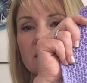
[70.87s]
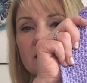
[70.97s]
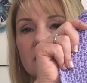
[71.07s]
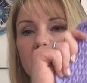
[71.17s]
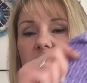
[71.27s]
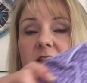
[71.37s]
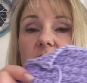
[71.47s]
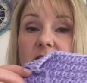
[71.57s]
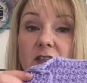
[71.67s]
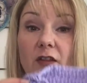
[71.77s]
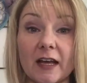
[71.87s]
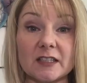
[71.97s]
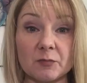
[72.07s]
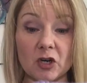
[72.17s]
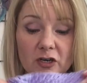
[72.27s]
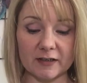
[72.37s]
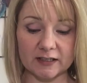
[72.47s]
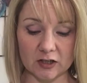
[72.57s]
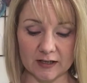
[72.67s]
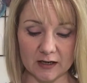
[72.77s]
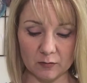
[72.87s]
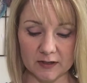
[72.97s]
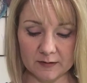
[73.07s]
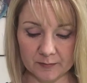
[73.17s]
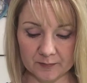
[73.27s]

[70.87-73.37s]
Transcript: So there it is. So that's progress on that one.